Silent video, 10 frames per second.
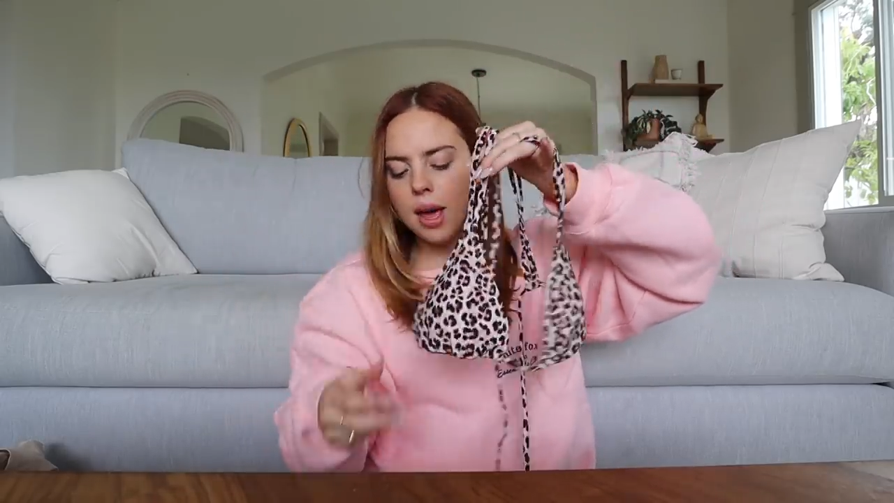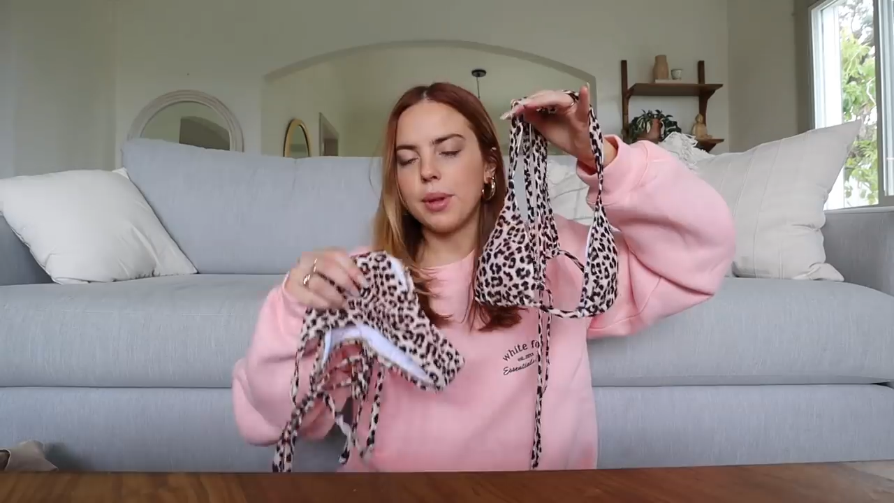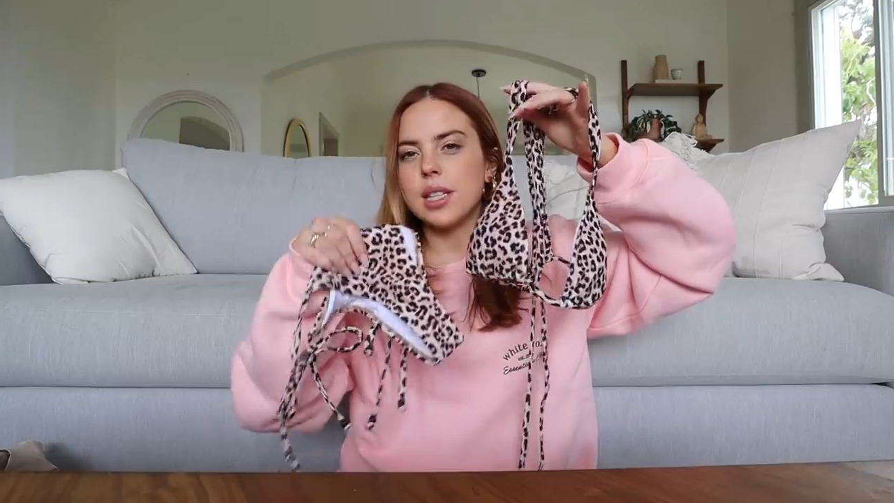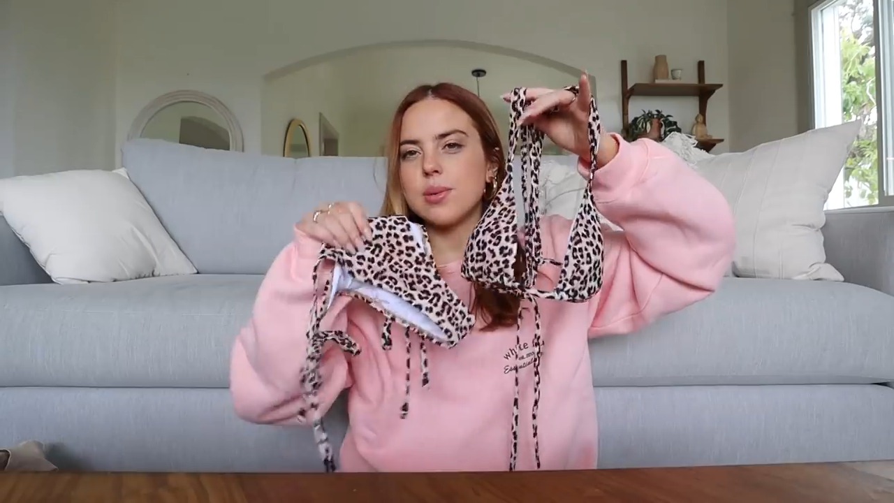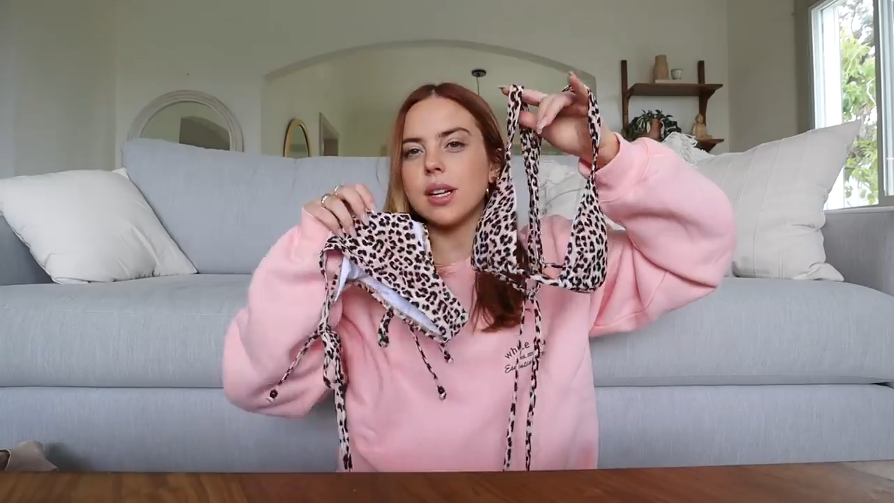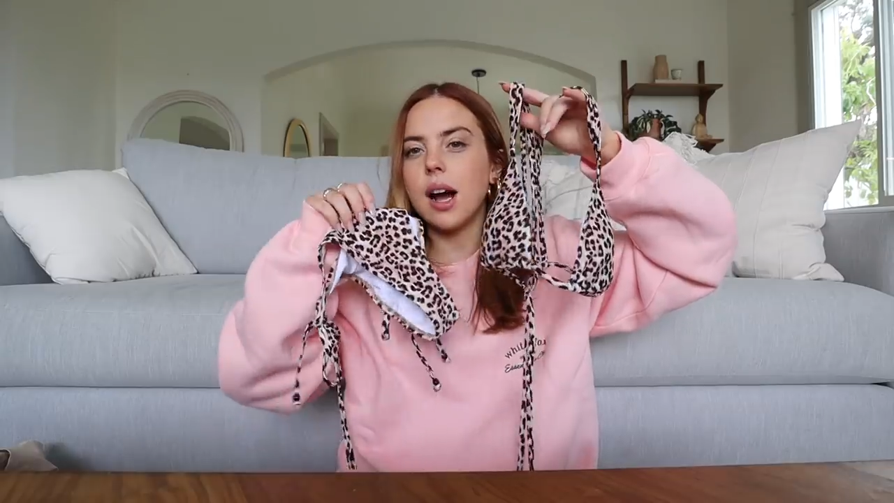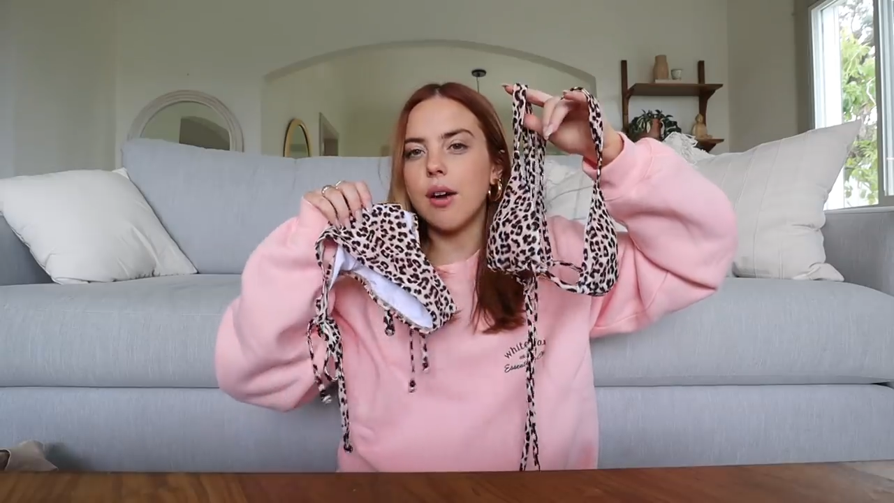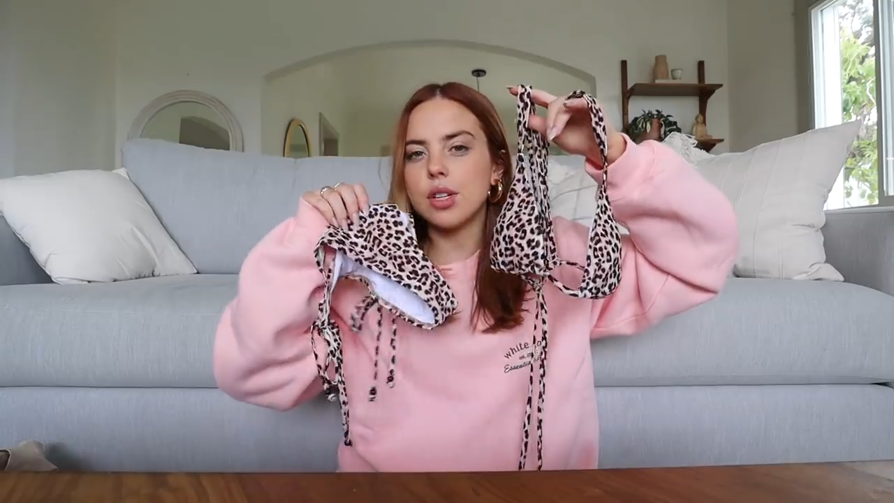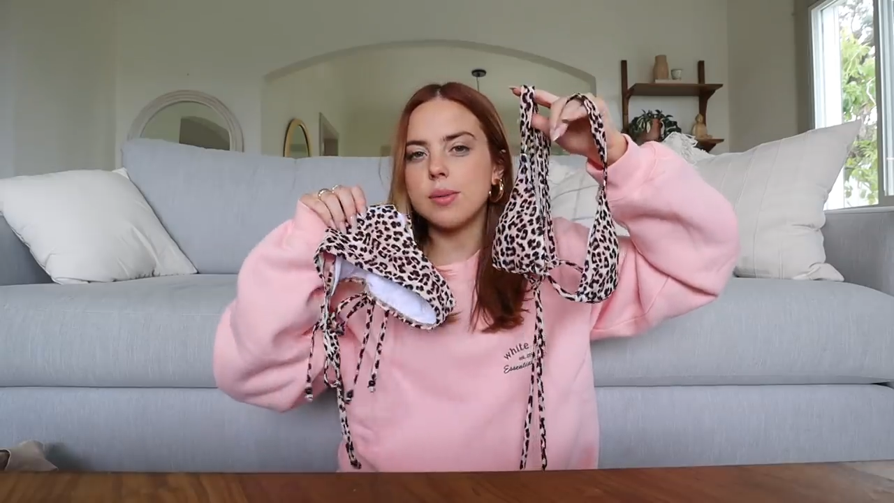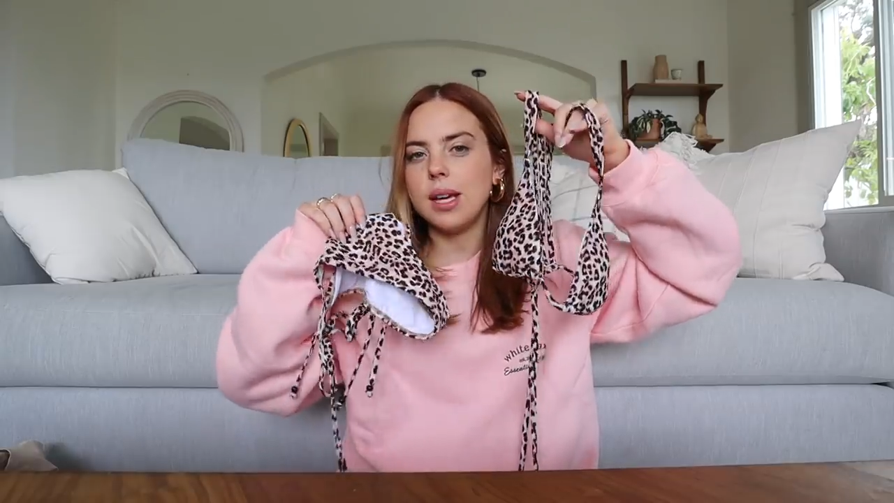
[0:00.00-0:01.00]
But this one
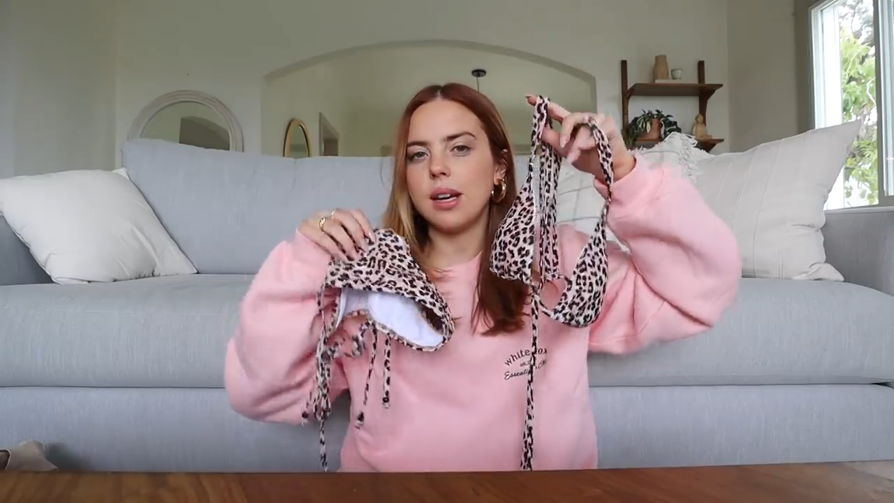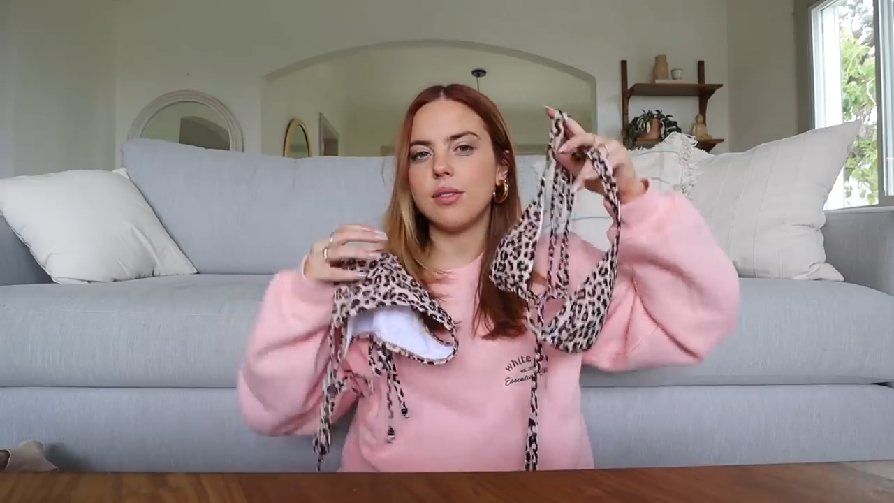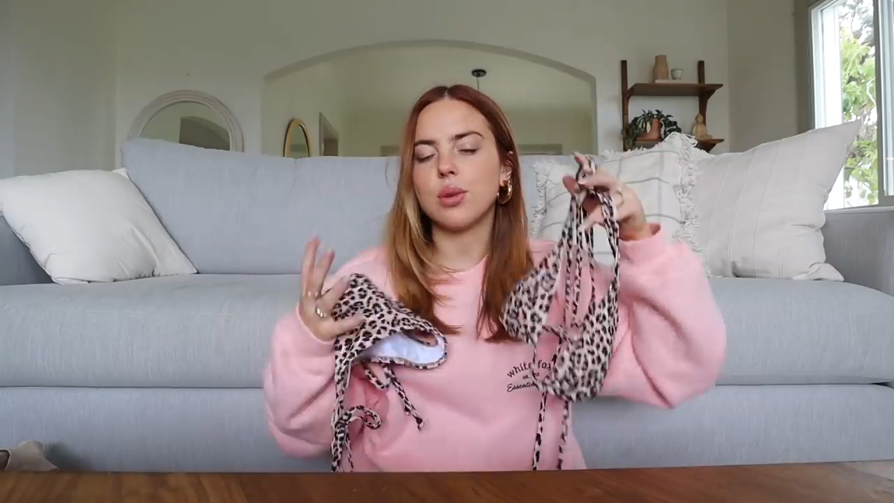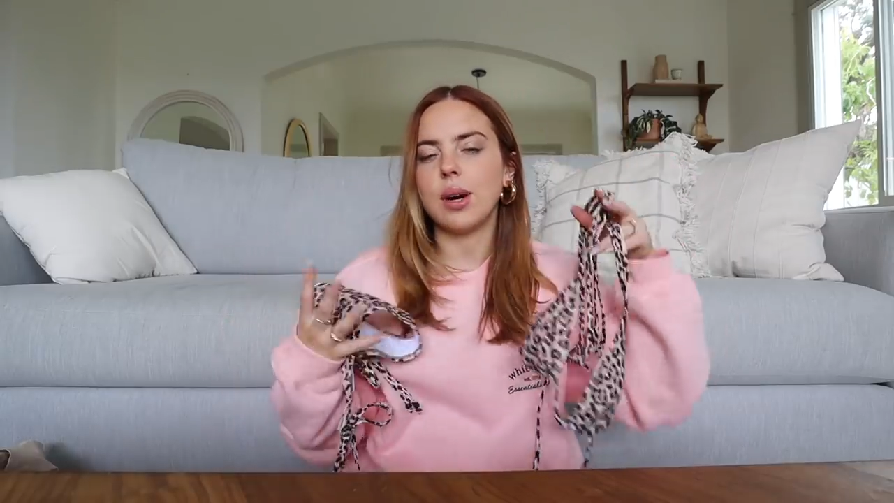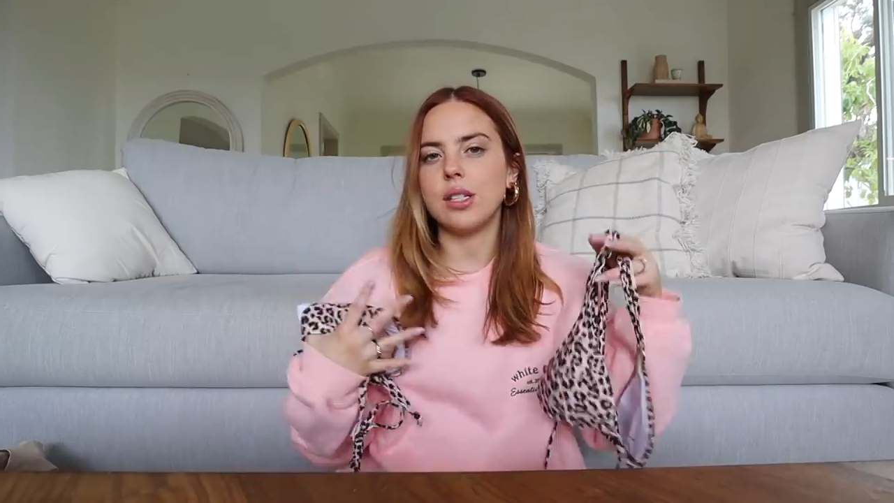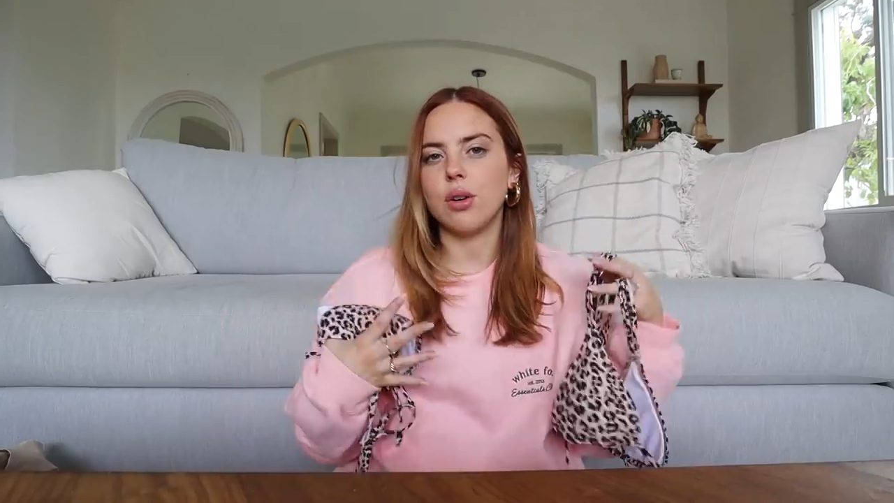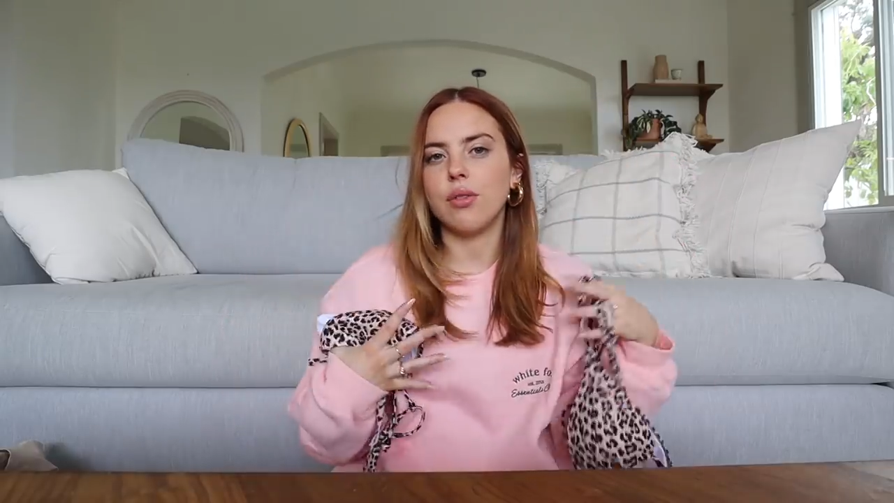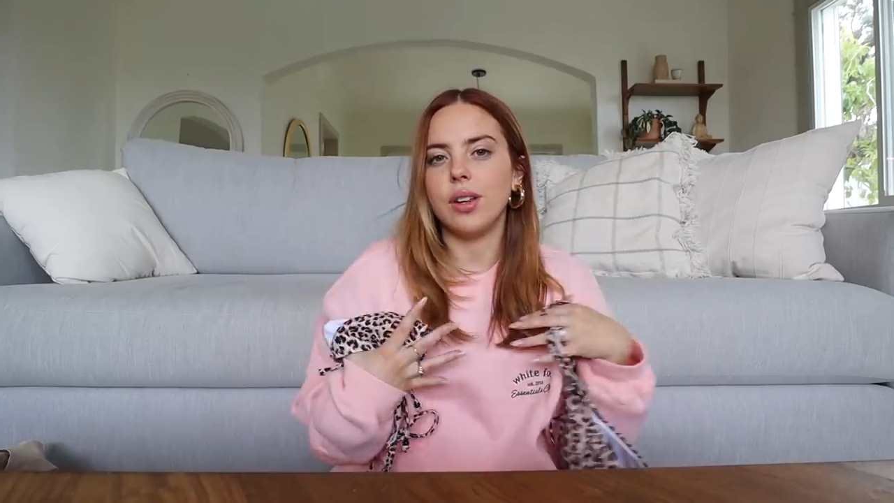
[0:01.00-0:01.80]
covers me enough to where I don't